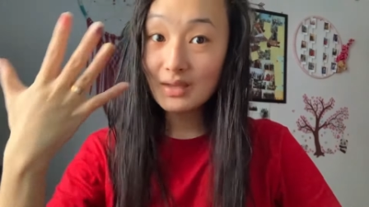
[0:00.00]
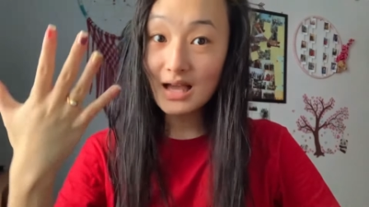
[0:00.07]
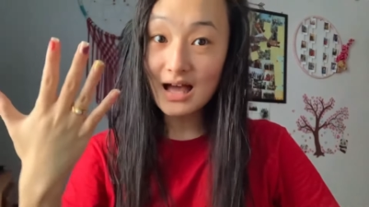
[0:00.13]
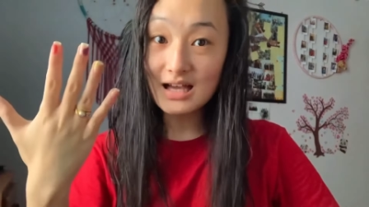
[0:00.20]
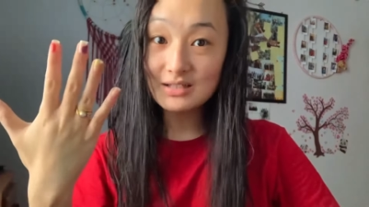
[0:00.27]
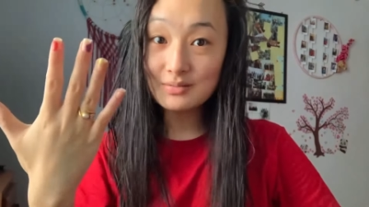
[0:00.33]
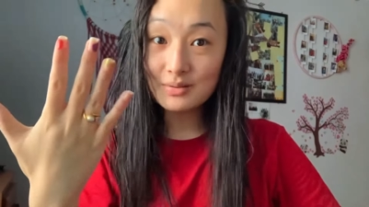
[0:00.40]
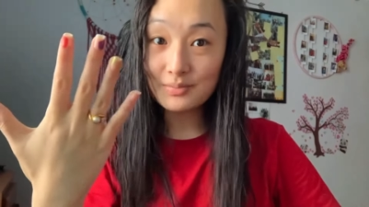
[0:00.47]

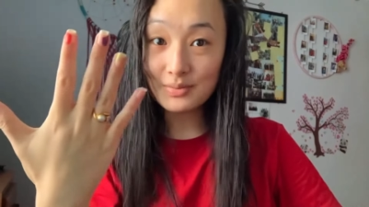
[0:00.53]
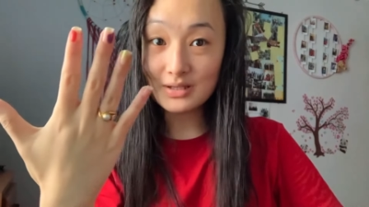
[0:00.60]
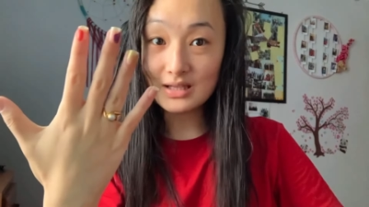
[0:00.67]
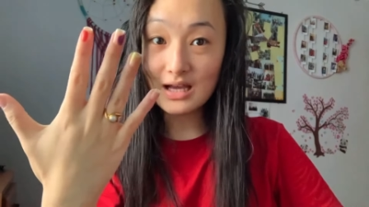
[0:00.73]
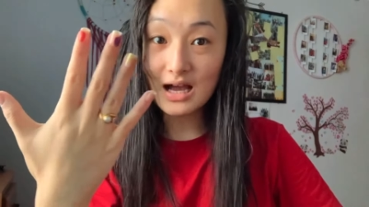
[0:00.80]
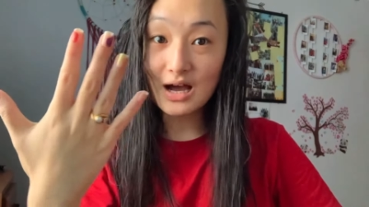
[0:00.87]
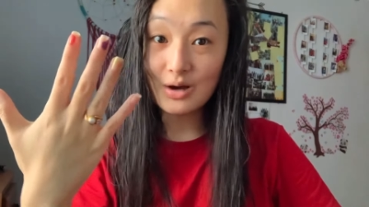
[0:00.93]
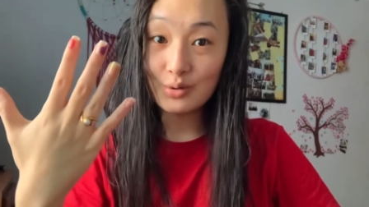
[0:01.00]
asked my brother
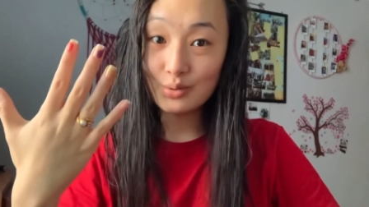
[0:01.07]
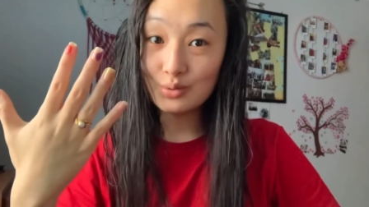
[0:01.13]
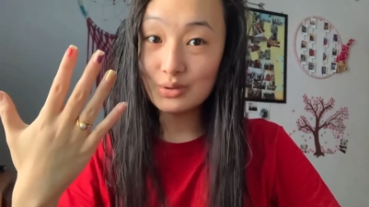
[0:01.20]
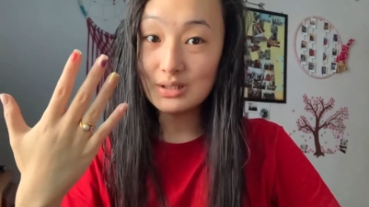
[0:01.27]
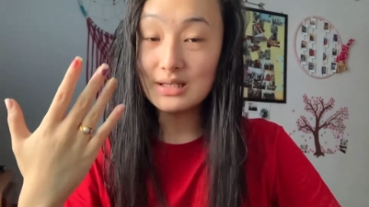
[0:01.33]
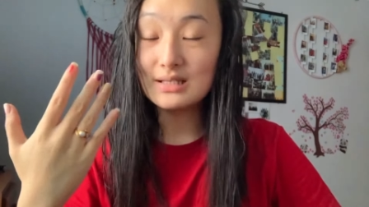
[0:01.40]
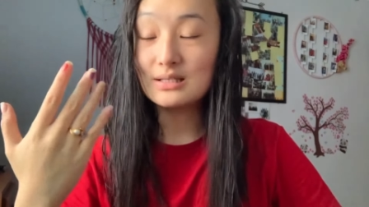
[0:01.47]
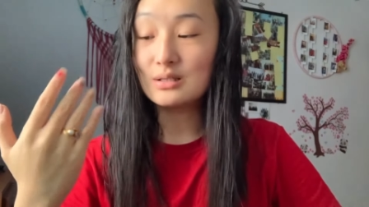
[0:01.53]
how
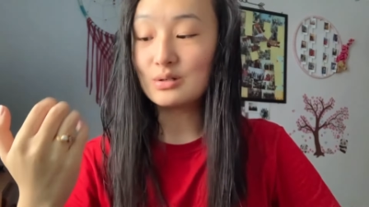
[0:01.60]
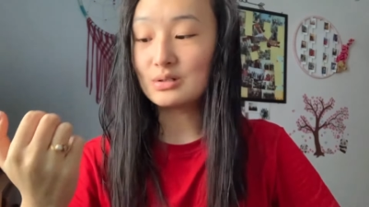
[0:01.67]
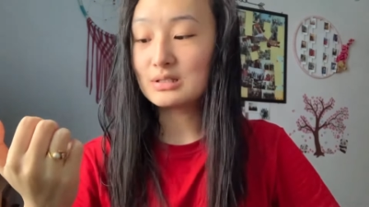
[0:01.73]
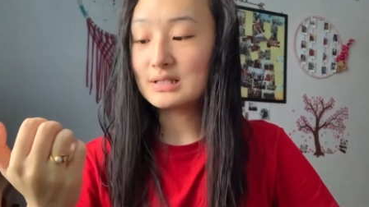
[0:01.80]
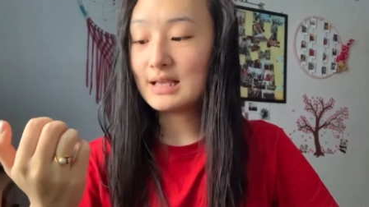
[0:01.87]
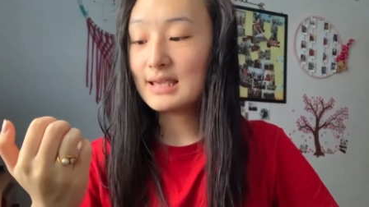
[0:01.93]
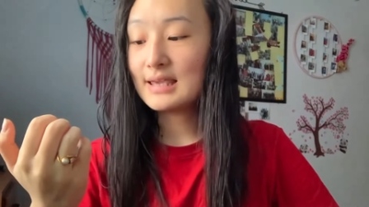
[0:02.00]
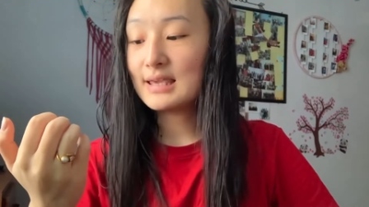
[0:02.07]
this looks
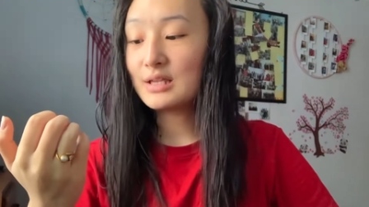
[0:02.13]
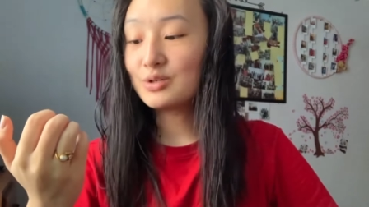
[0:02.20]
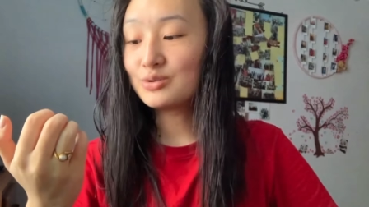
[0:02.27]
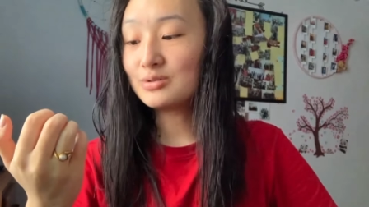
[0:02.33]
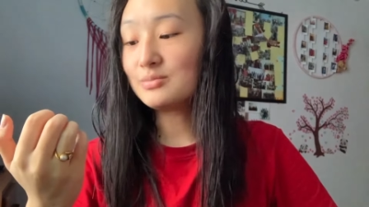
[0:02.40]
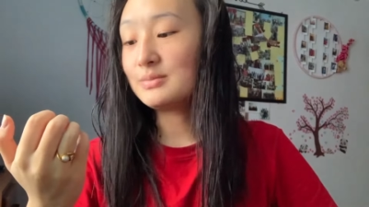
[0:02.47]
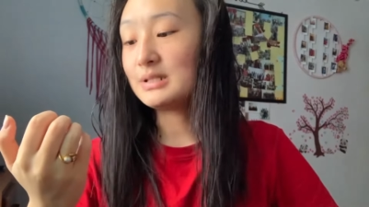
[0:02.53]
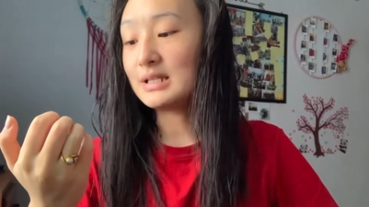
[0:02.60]
like he
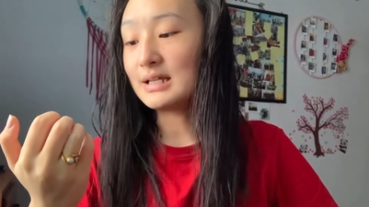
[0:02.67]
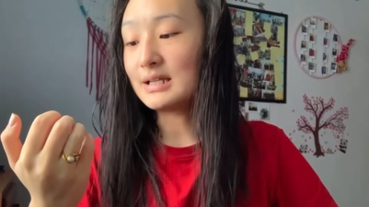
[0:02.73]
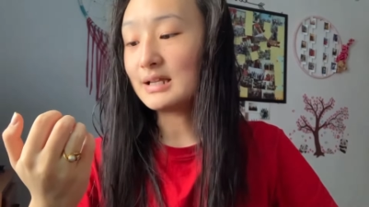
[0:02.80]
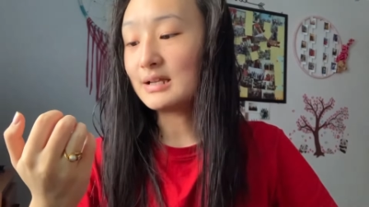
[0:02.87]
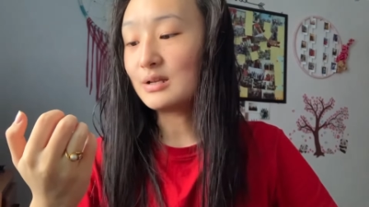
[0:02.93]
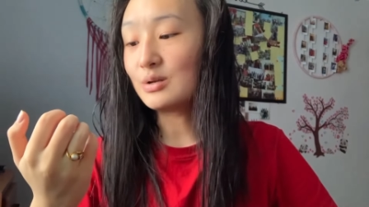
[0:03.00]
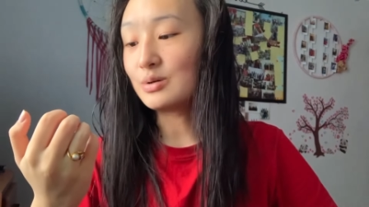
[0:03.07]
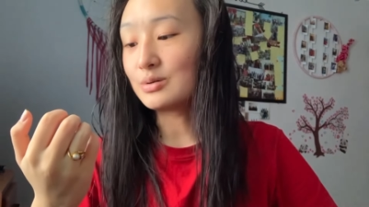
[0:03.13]
told me that
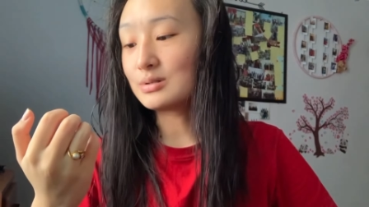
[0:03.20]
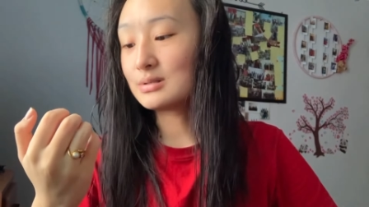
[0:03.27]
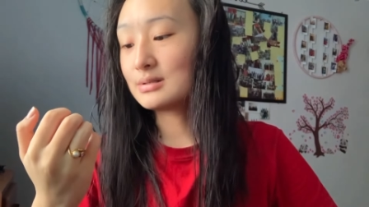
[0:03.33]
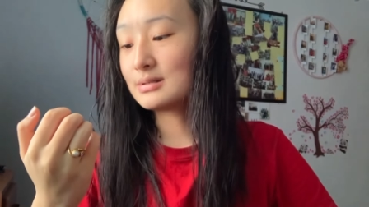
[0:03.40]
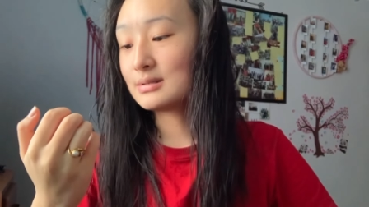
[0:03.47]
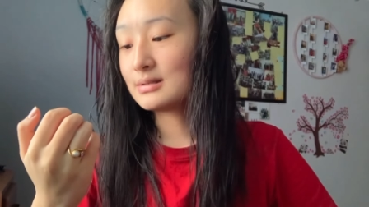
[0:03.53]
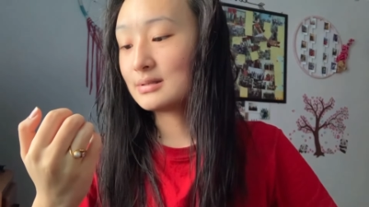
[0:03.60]
it looks